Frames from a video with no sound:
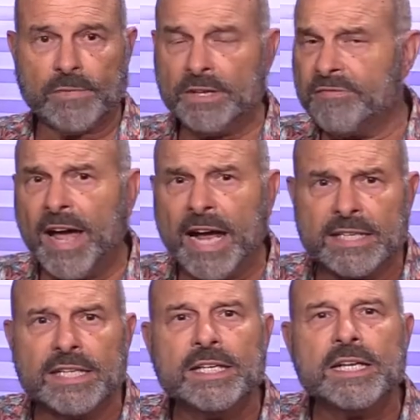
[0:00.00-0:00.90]
In
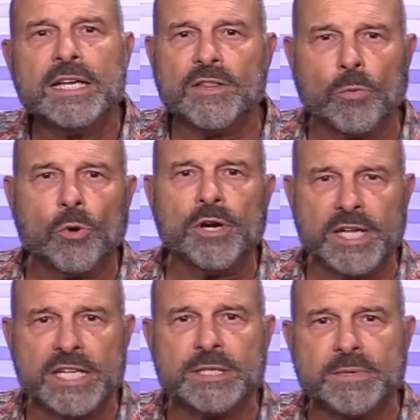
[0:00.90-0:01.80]
fact, the word
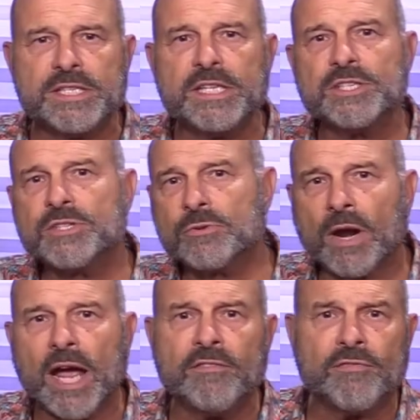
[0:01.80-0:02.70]
intimacy is
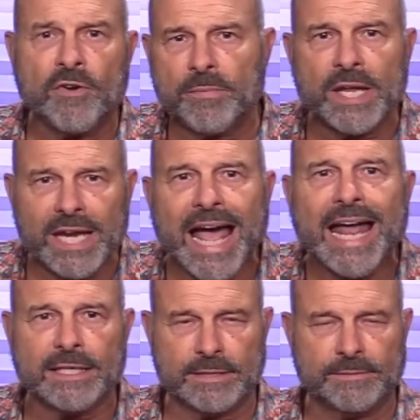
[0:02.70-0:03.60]
derived from the
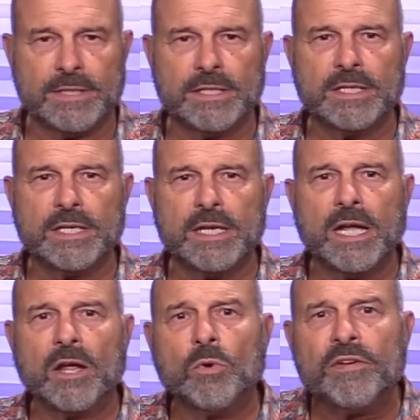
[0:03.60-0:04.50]
Latin,
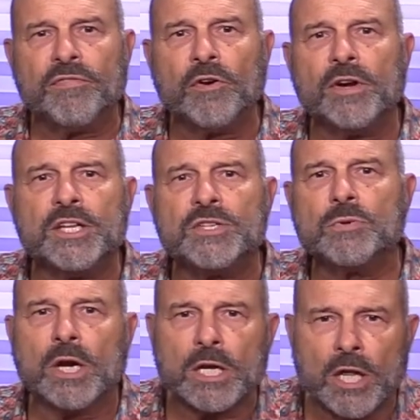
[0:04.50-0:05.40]
referring
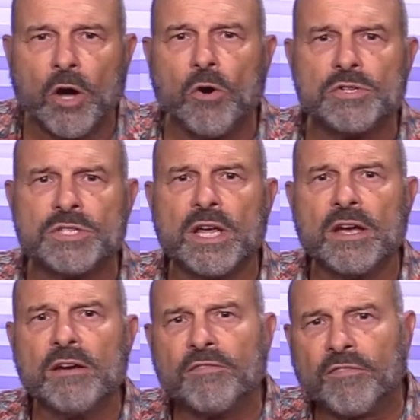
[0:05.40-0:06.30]
to a close
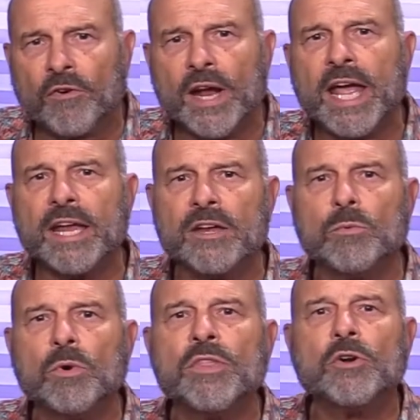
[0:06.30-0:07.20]
friend
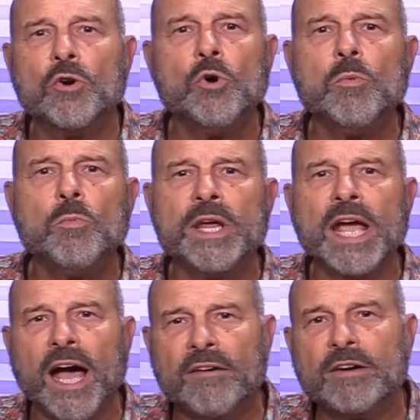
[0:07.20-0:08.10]
with whom we
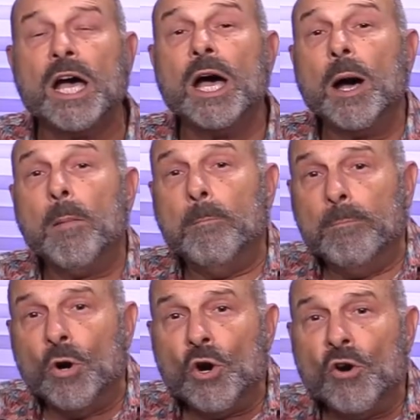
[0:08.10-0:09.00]
have
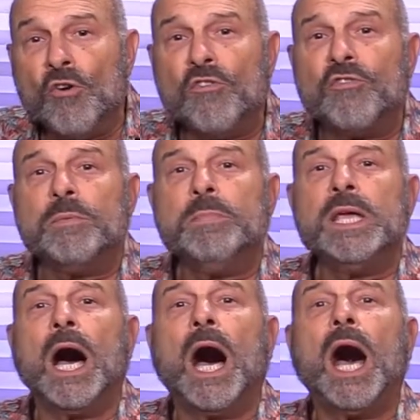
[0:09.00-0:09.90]
moved
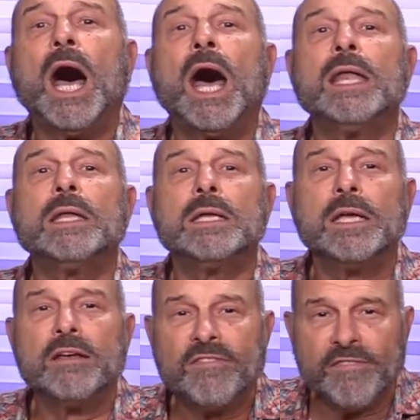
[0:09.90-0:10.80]
beyond
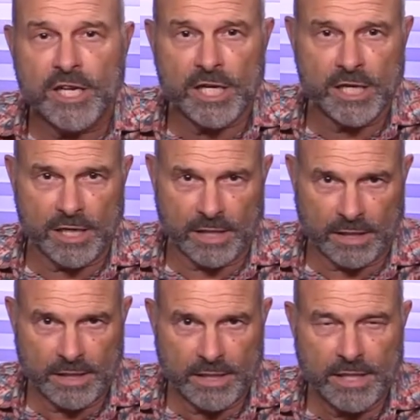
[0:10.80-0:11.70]

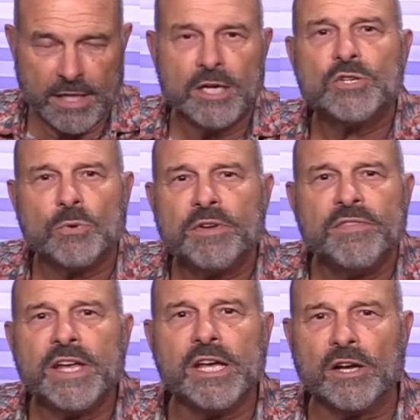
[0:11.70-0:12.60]
fear to
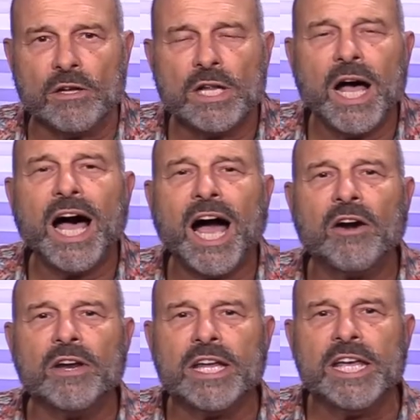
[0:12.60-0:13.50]
reveal
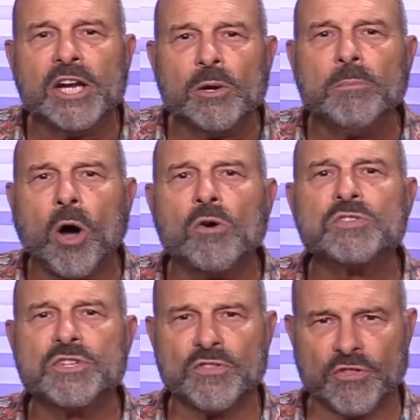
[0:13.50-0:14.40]
our
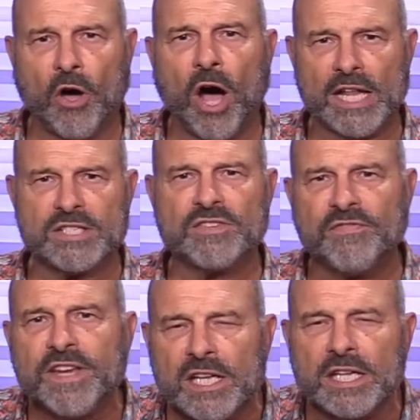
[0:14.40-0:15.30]
innermost thoughts,
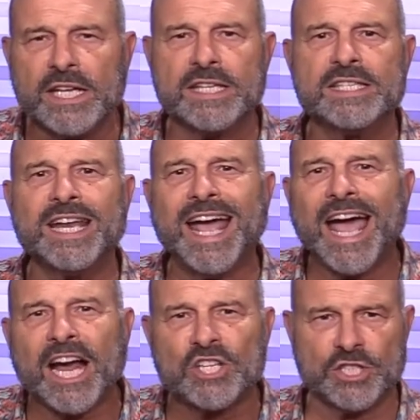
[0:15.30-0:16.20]
feelings, and
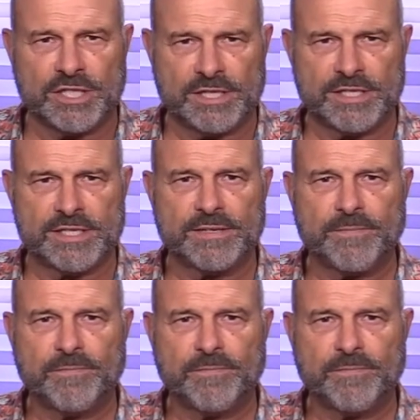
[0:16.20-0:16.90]
actions.